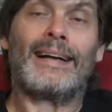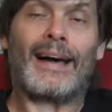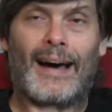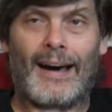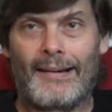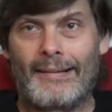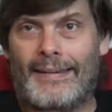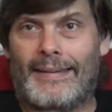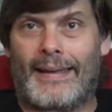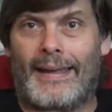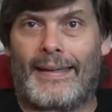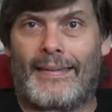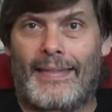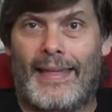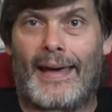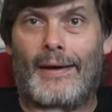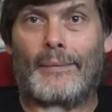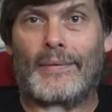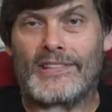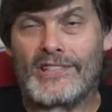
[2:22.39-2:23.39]
Okay,
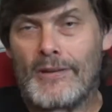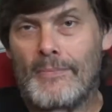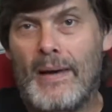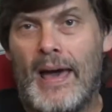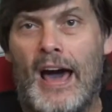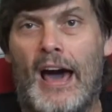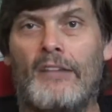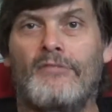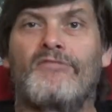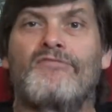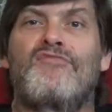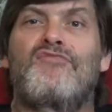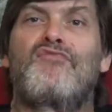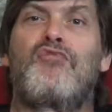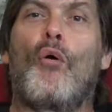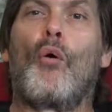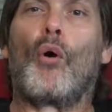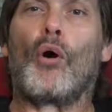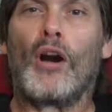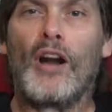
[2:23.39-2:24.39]
that was about
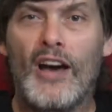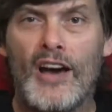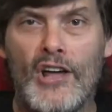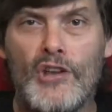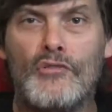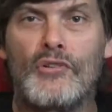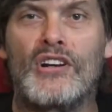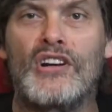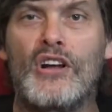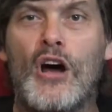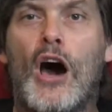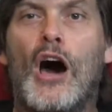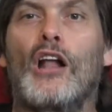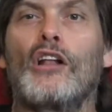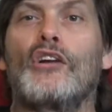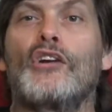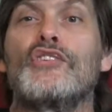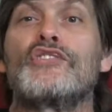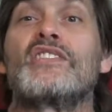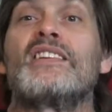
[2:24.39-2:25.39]

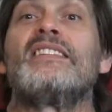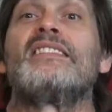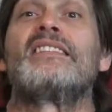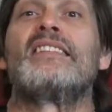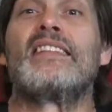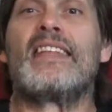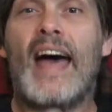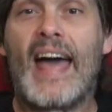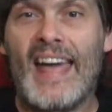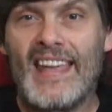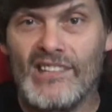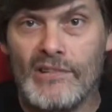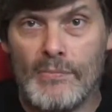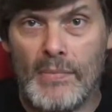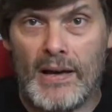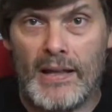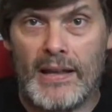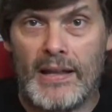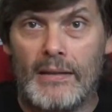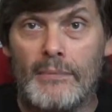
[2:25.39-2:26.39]
$400 in today's
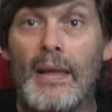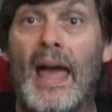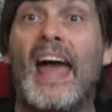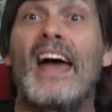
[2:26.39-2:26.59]
money.